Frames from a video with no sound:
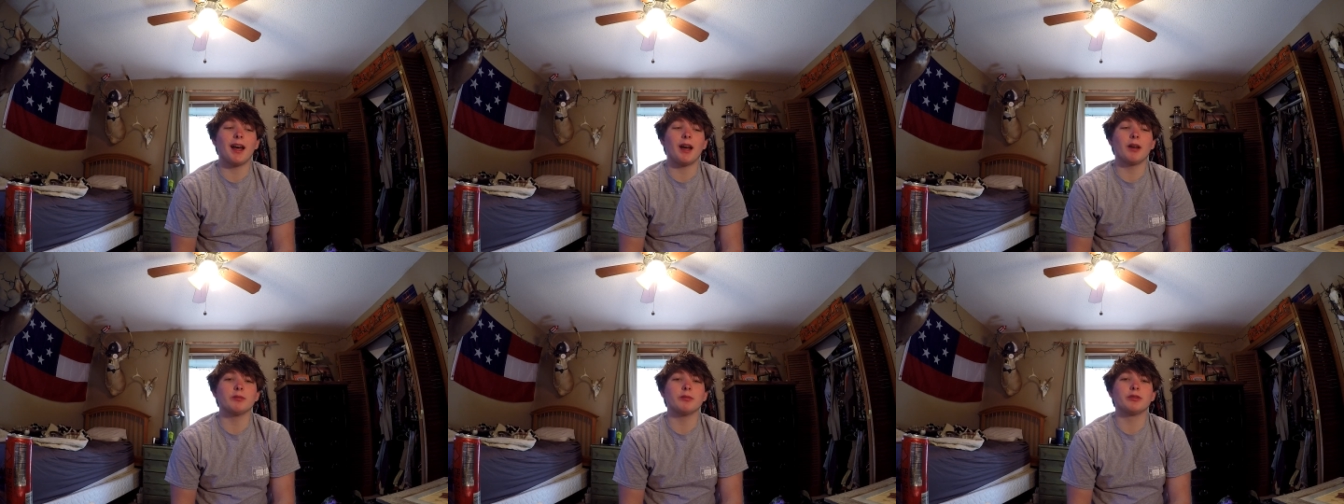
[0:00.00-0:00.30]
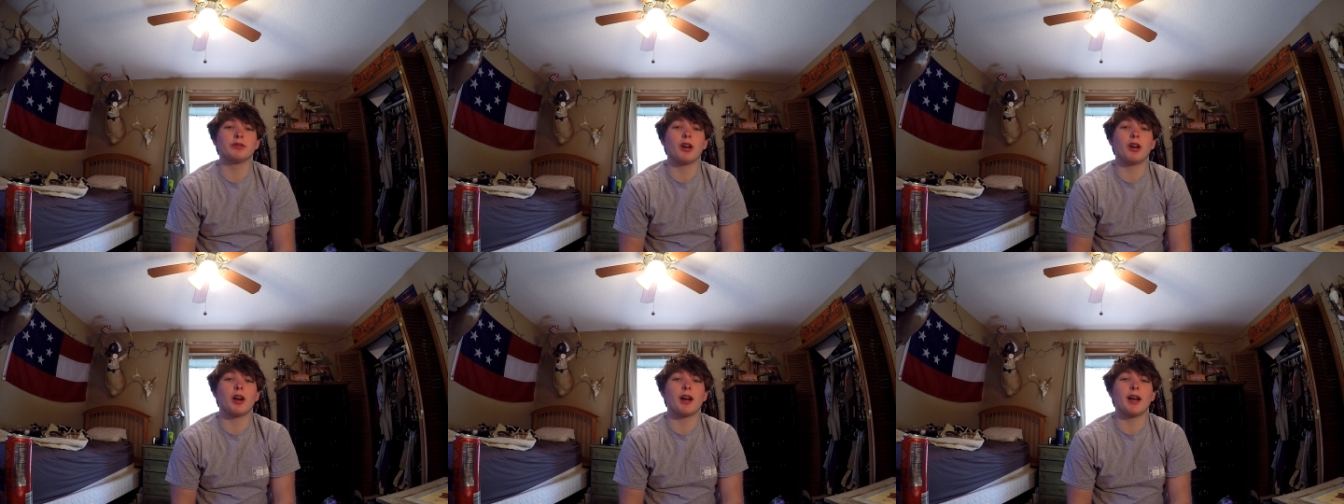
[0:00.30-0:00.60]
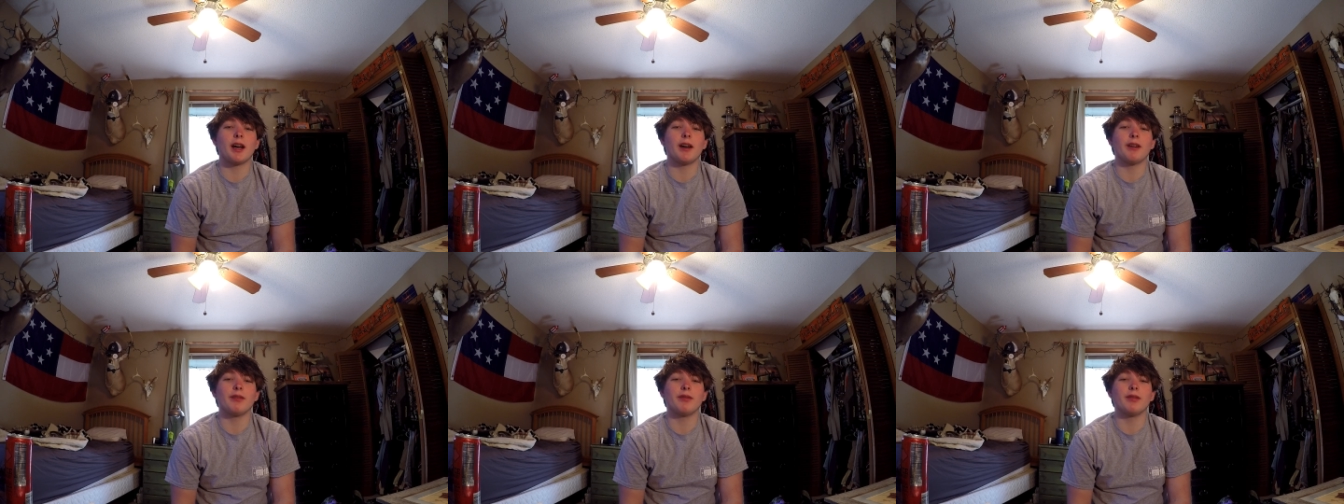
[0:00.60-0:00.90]
I'm sorry
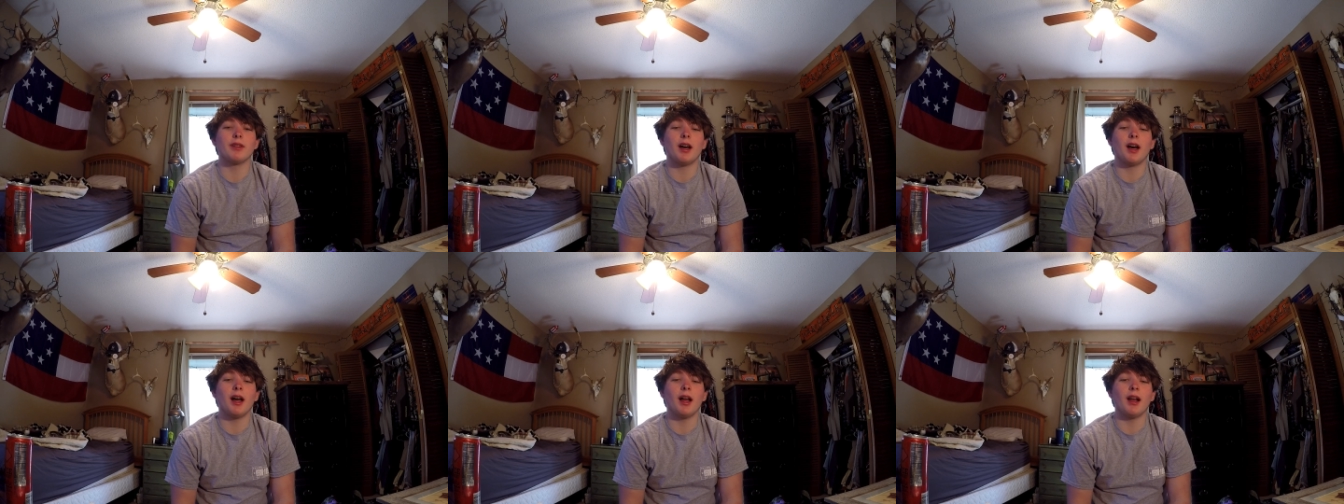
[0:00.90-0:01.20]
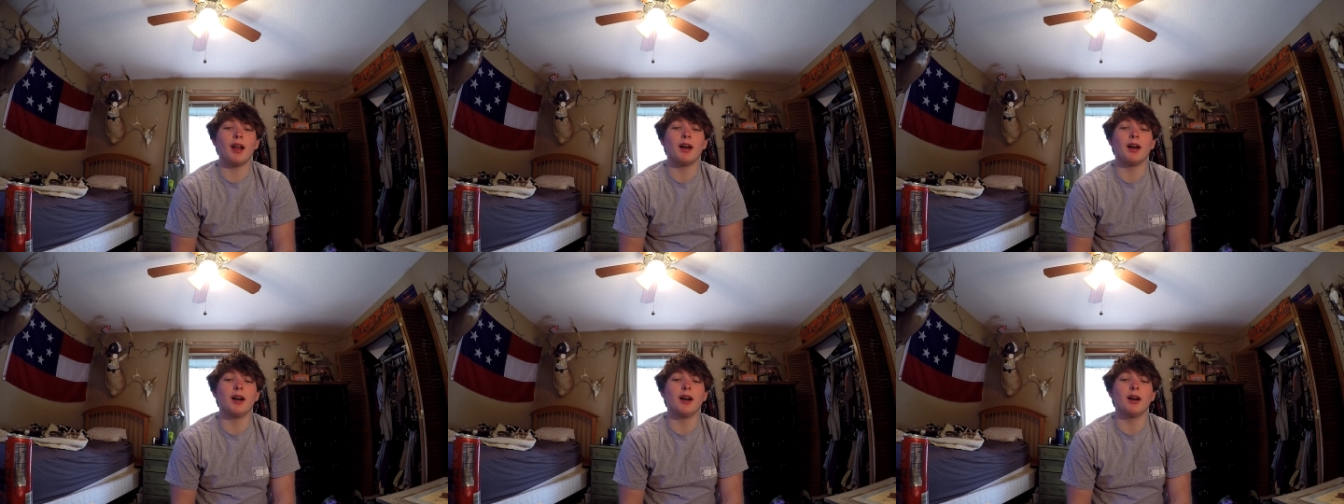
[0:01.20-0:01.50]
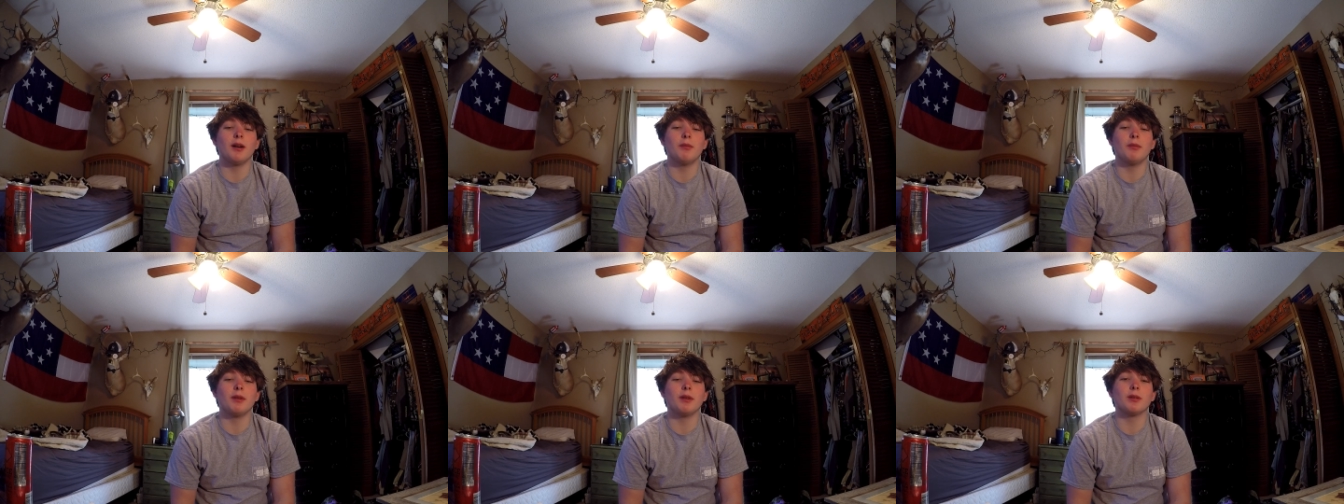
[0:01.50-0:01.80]
I've not
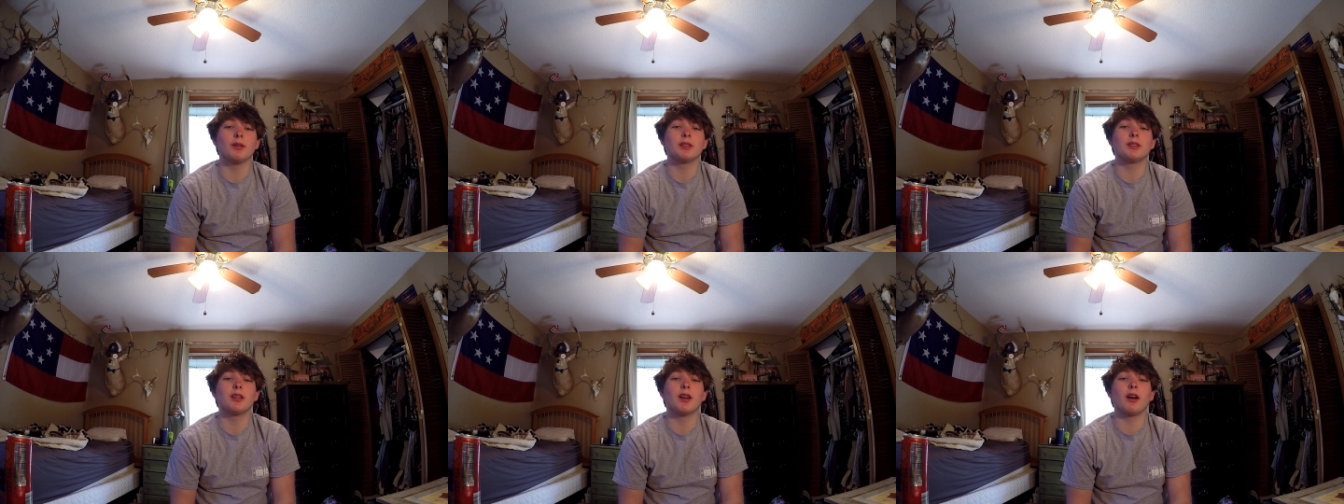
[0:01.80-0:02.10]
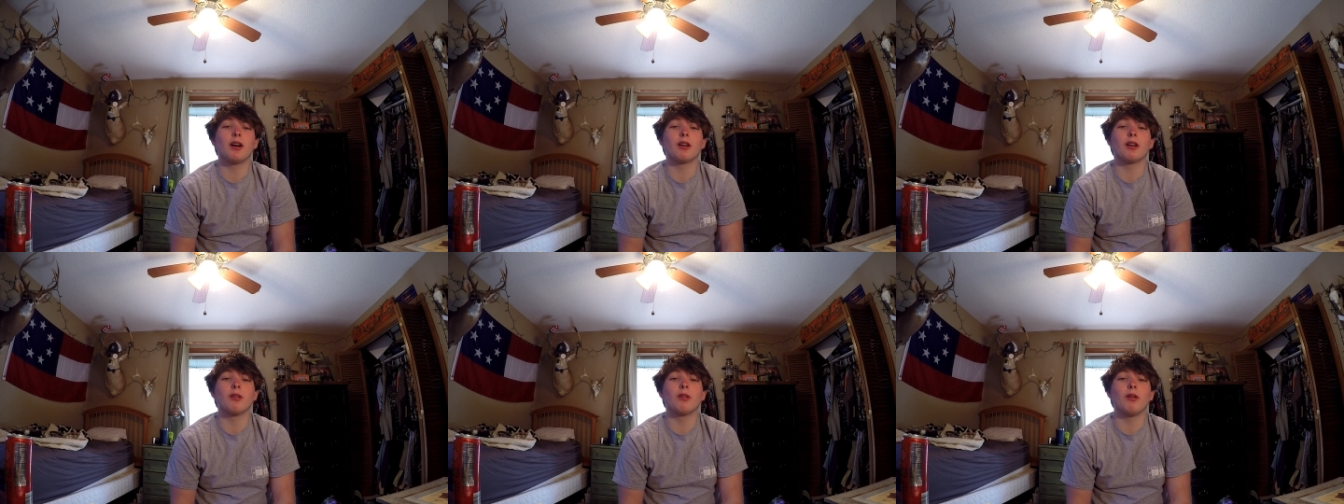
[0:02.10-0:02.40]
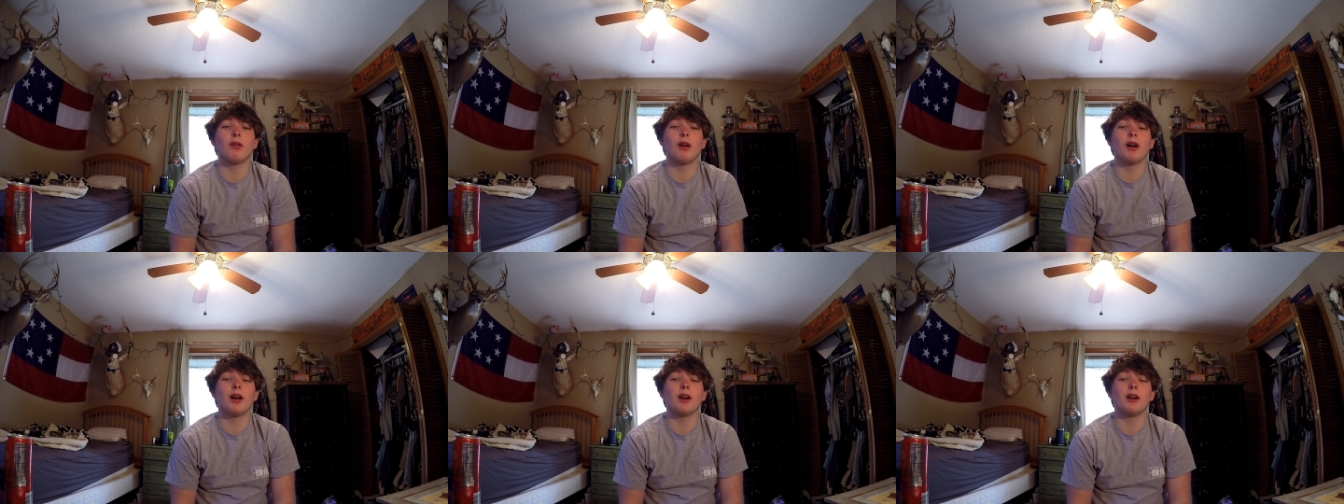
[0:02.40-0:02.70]
uh, been with y'all in a
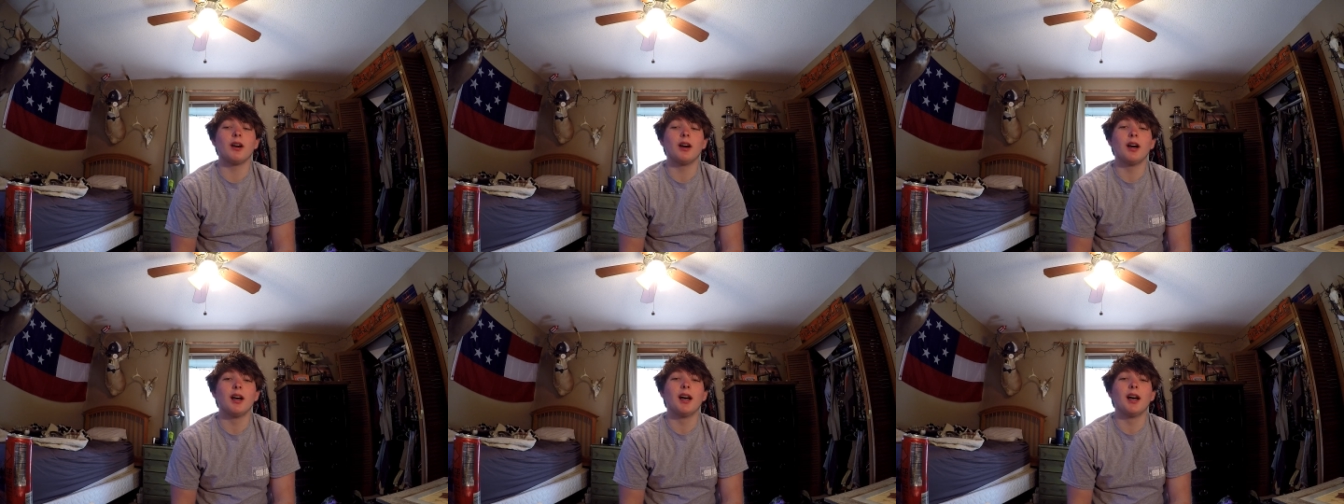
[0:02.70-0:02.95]
while.